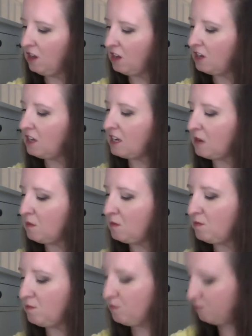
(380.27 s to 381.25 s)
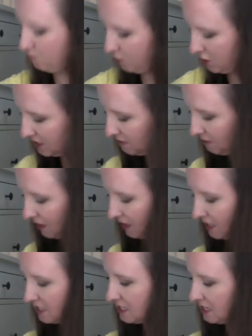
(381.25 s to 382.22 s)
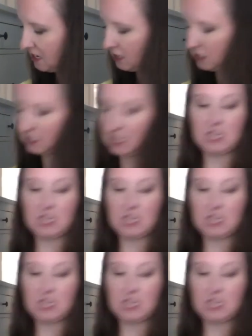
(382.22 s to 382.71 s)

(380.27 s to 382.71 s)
And I looked at my list and I was like,